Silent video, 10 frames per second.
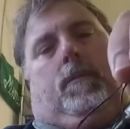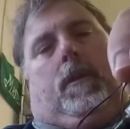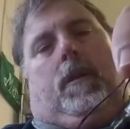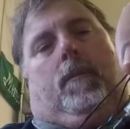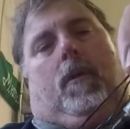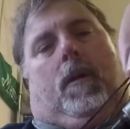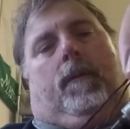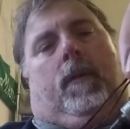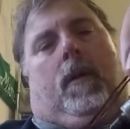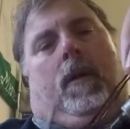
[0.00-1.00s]
them
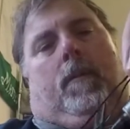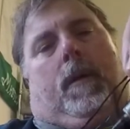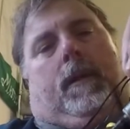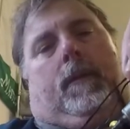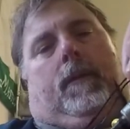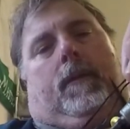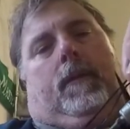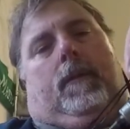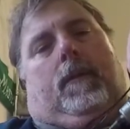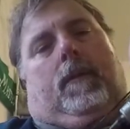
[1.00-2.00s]
off. Not this,
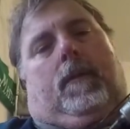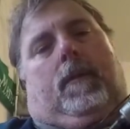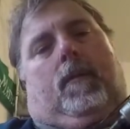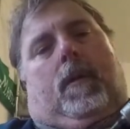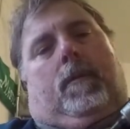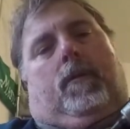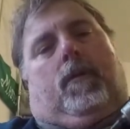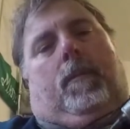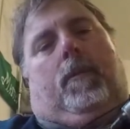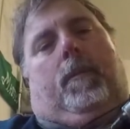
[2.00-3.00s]
you want them to
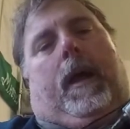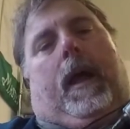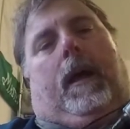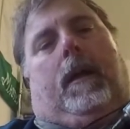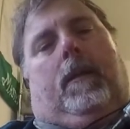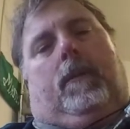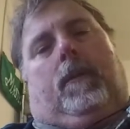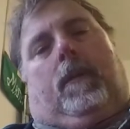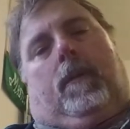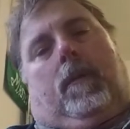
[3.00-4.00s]
drape her back,
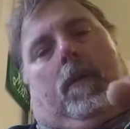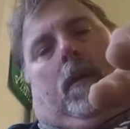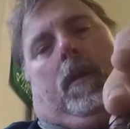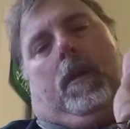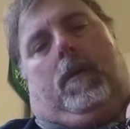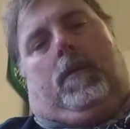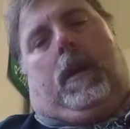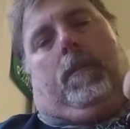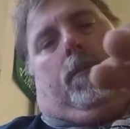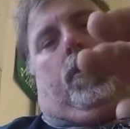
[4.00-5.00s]
so
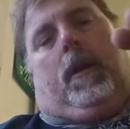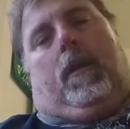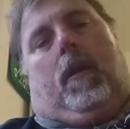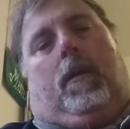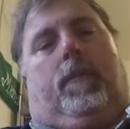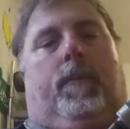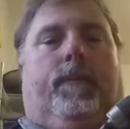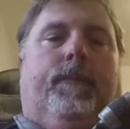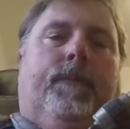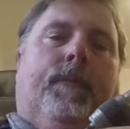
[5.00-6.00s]
keep them pretty long.
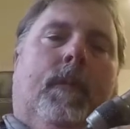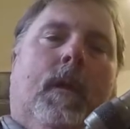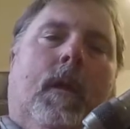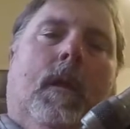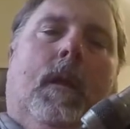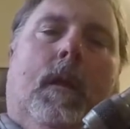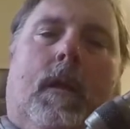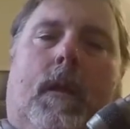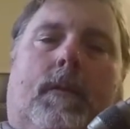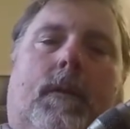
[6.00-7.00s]

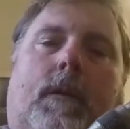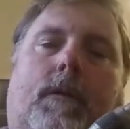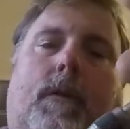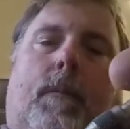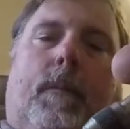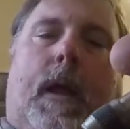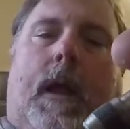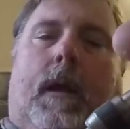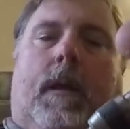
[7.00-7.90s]
That's going to drape back.